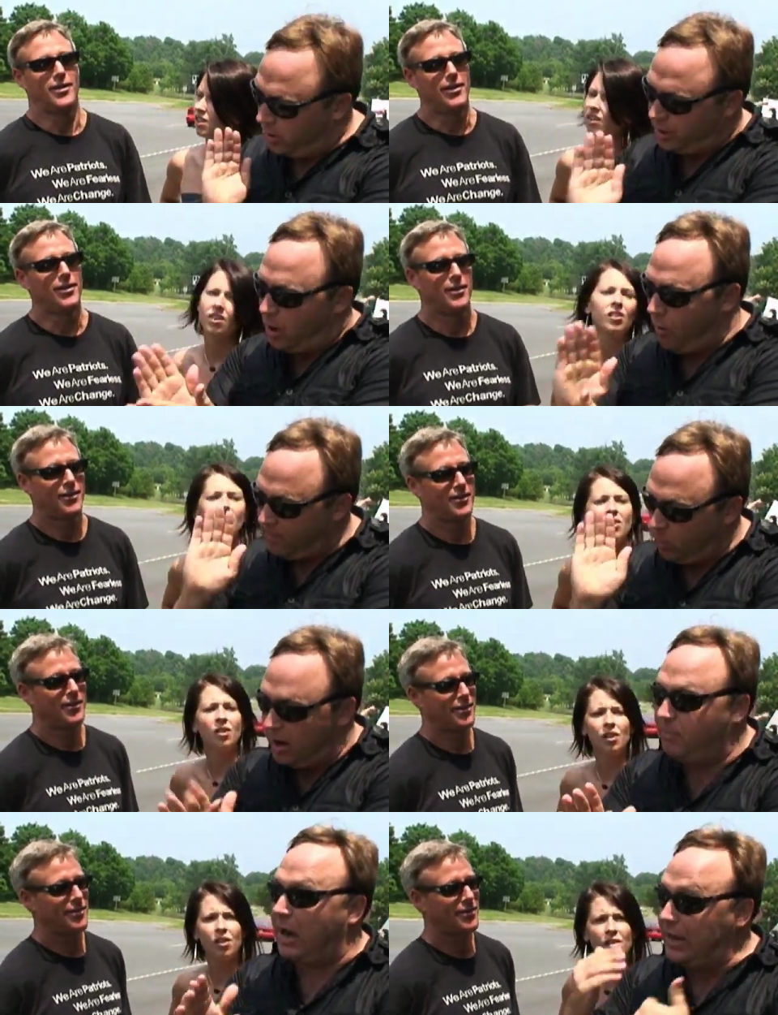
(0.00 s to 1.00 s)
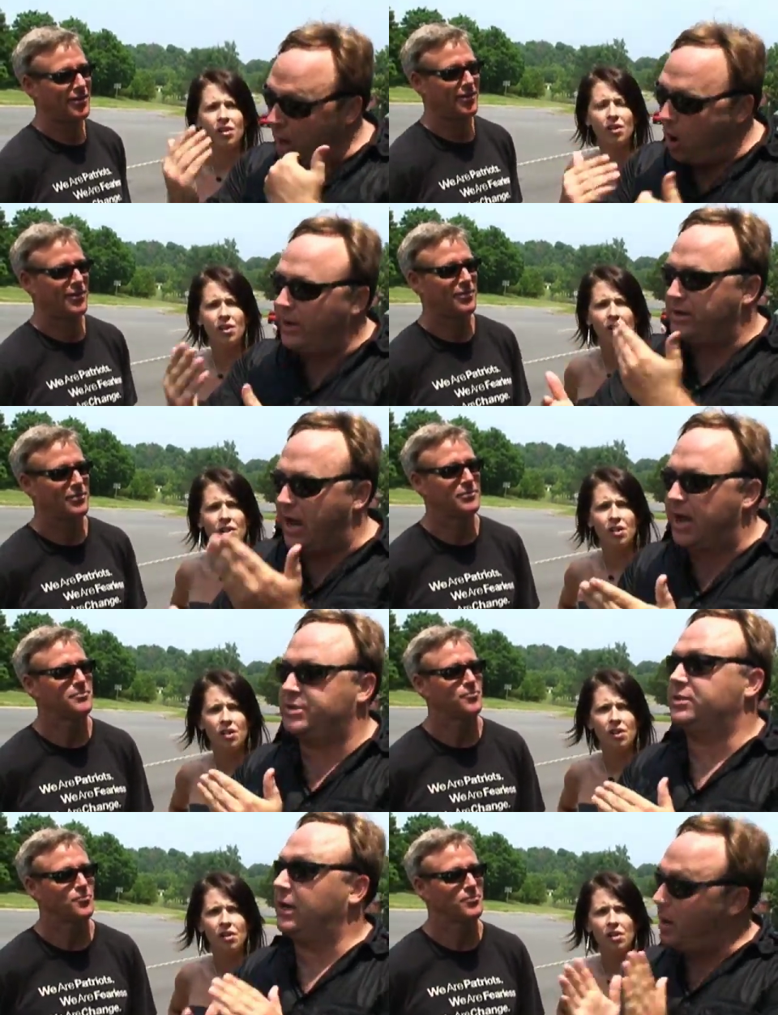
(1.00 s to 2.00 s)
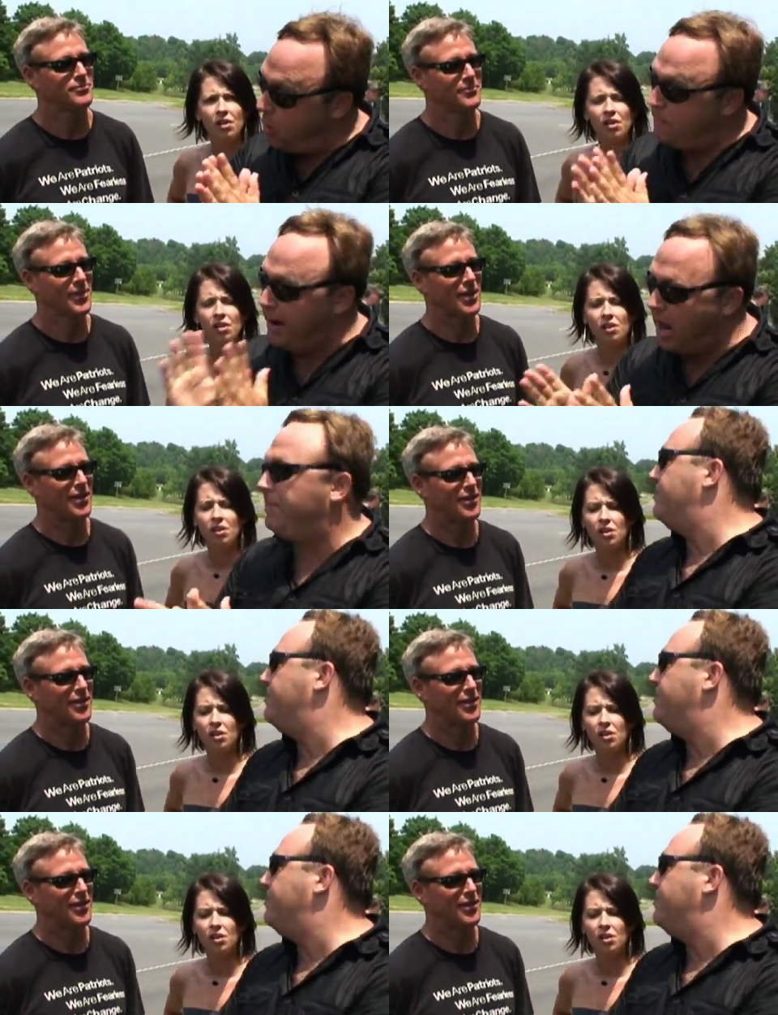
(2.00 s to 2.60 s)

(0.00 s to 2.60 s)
Speaker 1: we're, you know, I mean, we're, we're like, no, it does. It's like, no, it may not